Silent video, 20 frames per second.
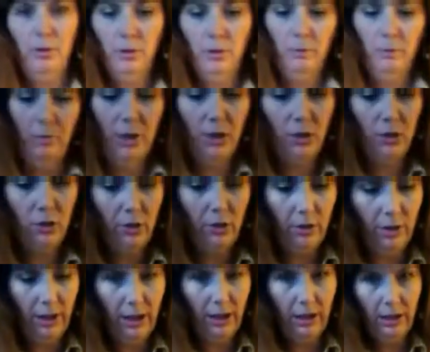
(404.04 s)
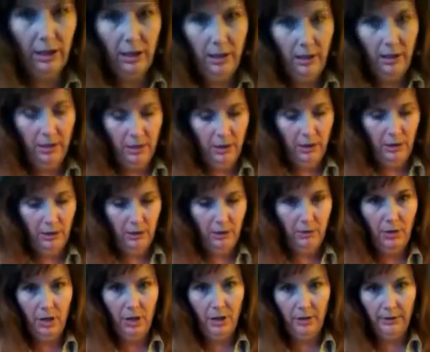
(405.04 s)
and make sure that, you know,
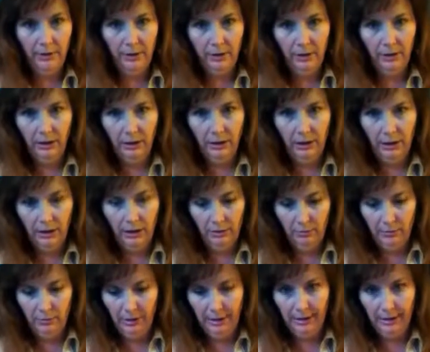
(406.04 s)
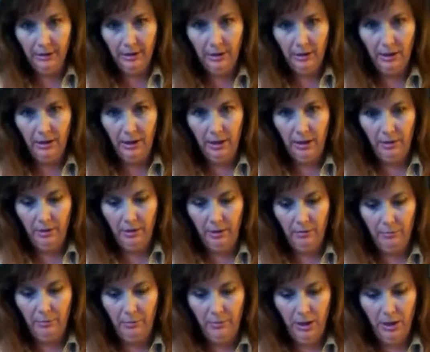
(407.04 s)
all the little ones in there
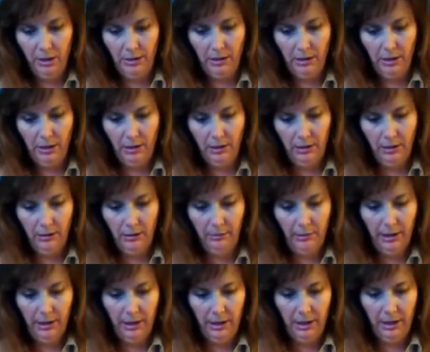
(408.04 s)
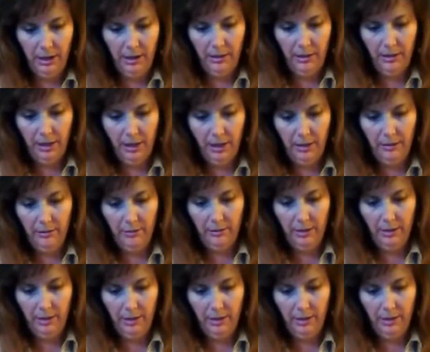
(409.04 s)
are melted a little bit. There we go.